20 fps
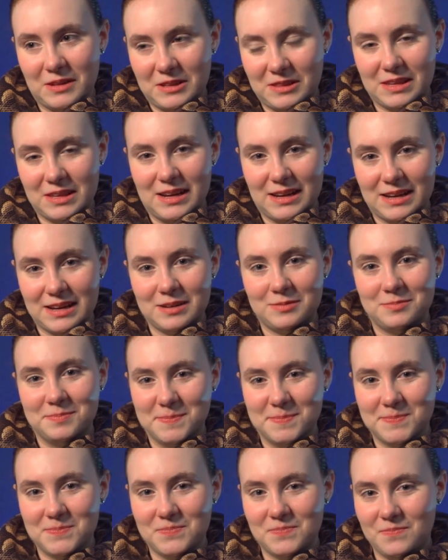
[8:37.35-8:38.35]
Think.
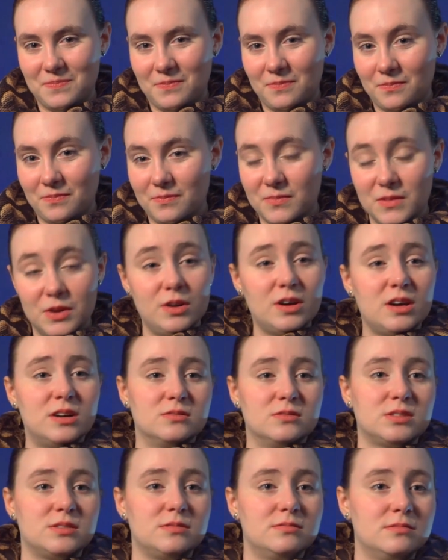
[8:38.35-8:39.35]
Who
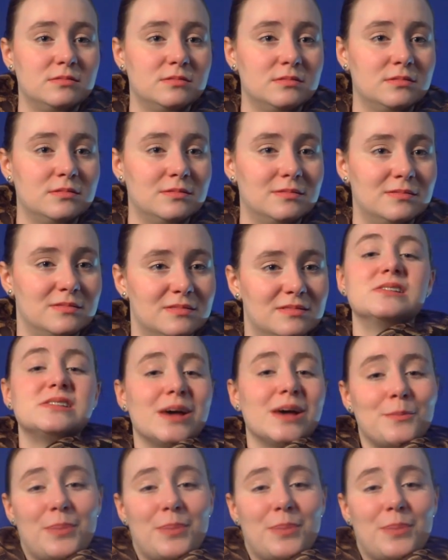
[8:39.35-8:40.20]
knows? Some